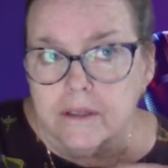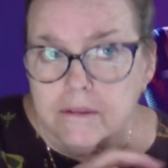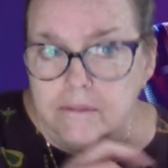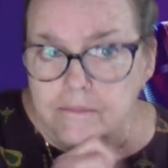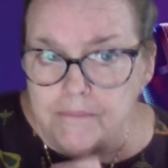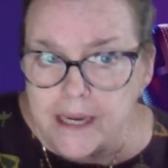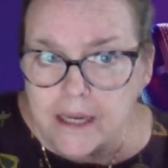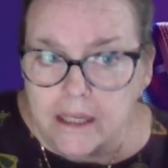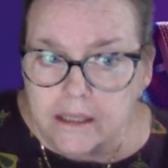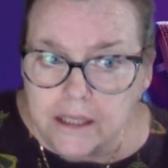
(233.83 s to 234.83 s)
make
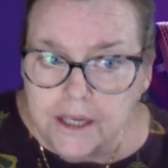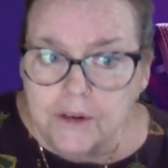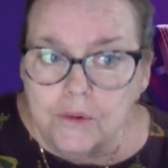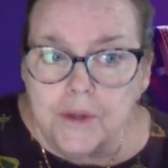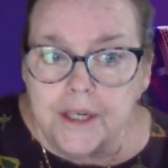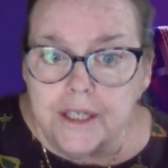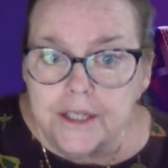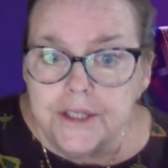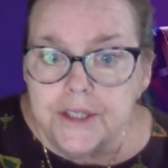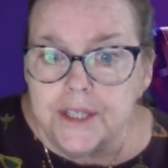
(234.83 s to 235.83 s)
clear what it
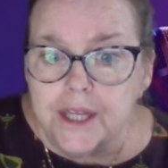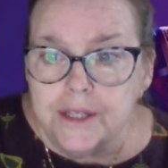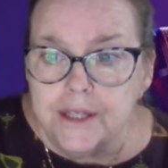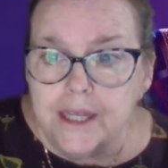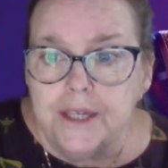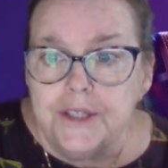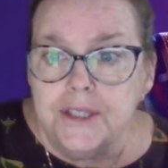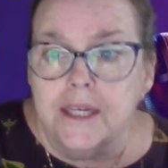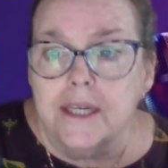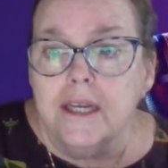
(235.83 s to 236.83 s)
is that they
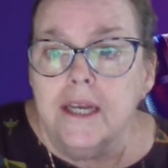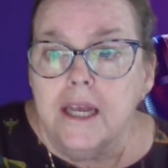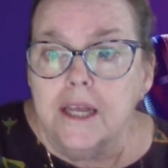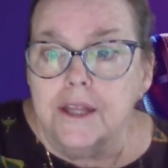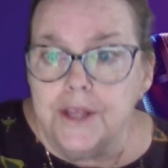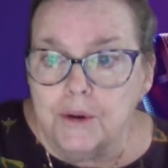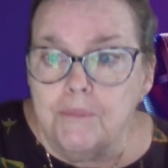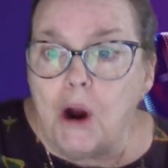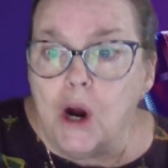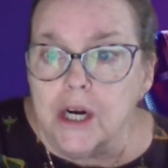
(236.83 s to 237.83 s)
see their
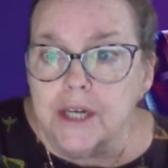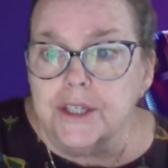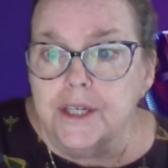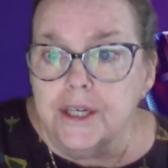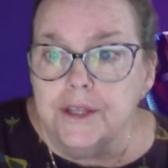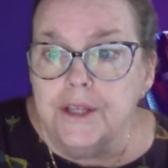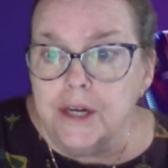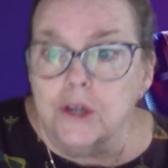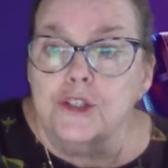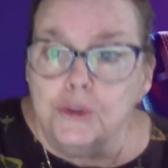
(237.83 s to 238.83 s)
part in
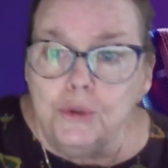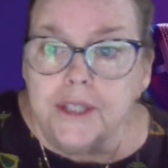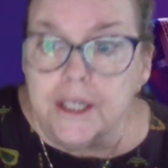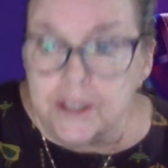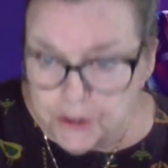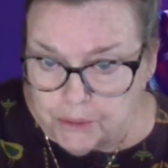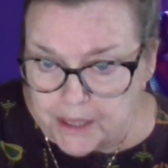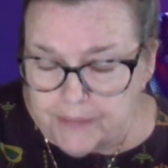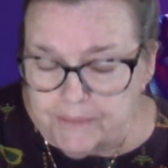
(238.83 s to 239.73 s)
their schooling to be.